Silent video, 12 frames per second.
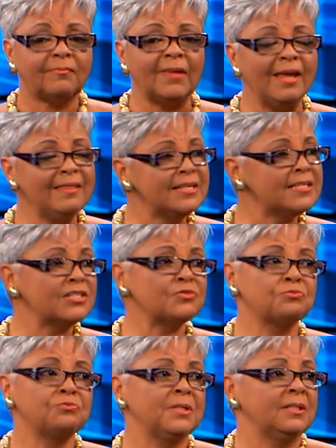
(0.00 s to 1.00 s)
And this is
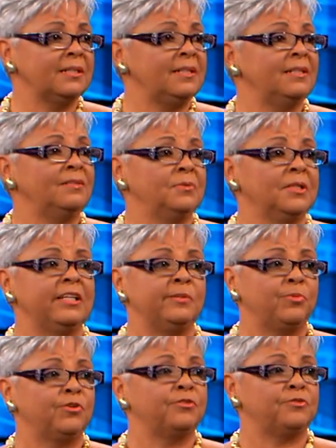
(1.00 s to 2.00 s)
really, really
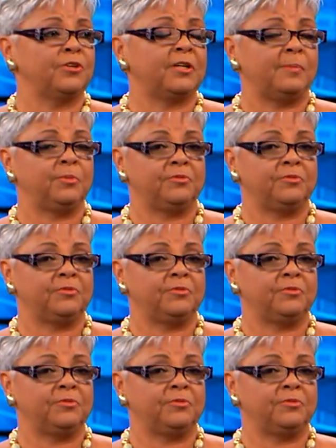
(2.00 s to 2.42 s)
important for a couple of